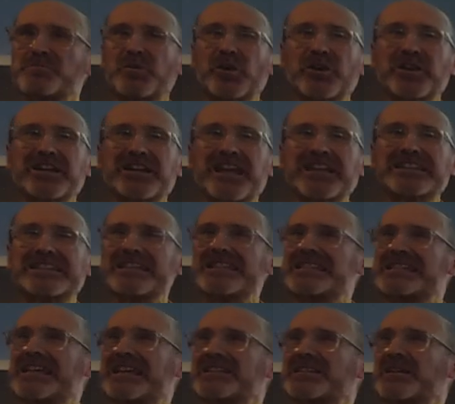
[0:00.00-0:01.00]
born in
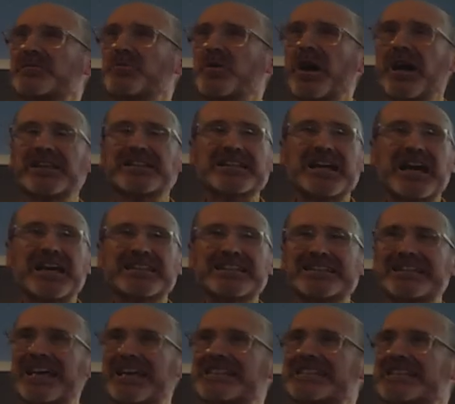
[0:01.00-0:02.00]
1861, died in
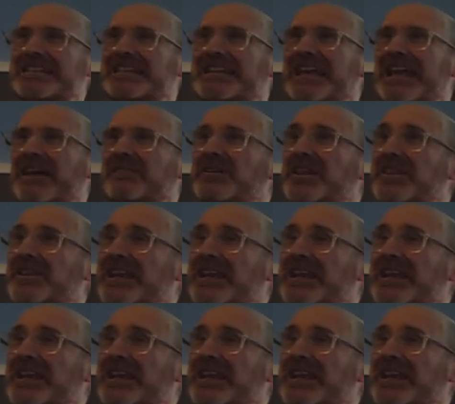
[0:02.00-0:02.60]
1911,